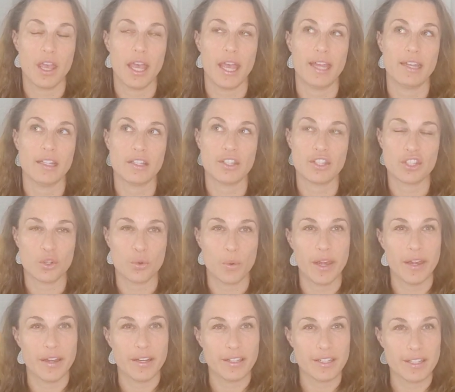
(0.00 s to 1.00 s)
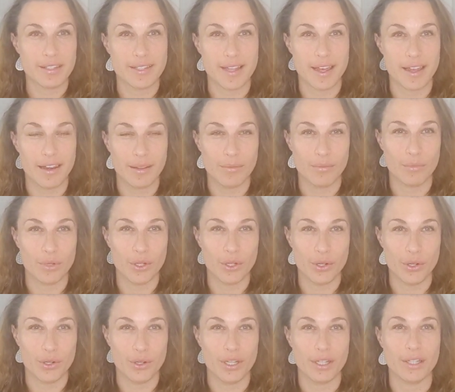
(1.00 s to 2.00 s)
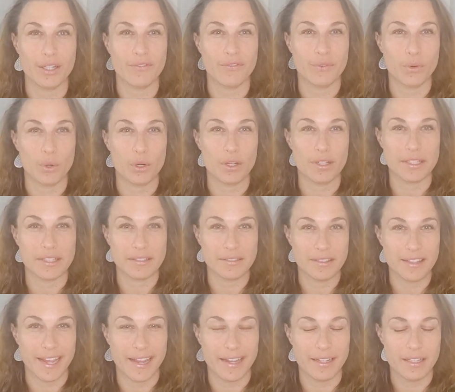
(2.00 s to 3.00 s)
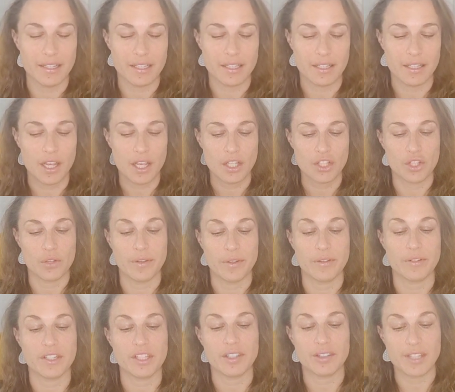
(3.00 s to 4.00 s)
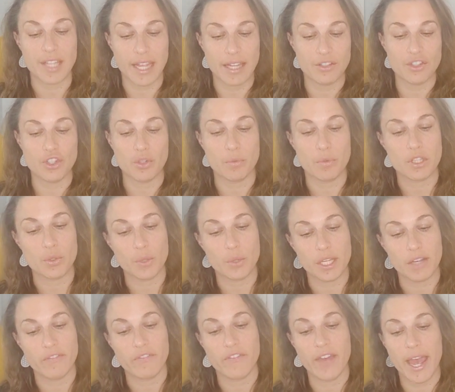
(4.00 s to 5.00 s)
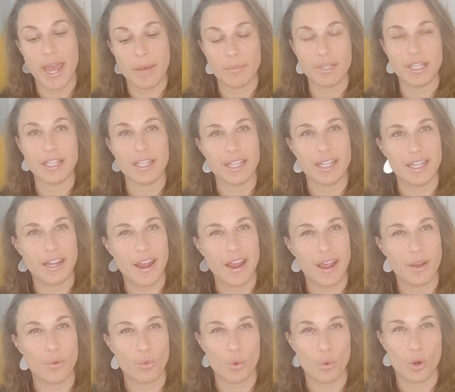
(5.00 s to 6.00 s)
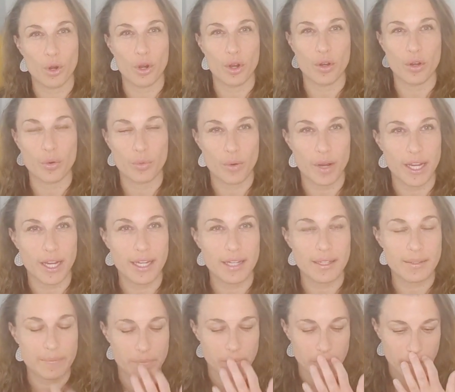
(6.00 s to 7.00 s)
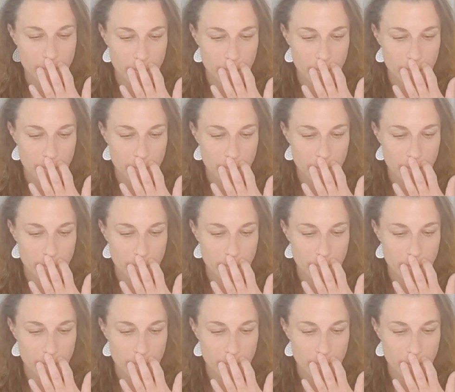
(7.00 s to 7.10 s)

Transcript: And it's squaring the sun and moon in the fourth and tenth. So there is a tension between family and work, right?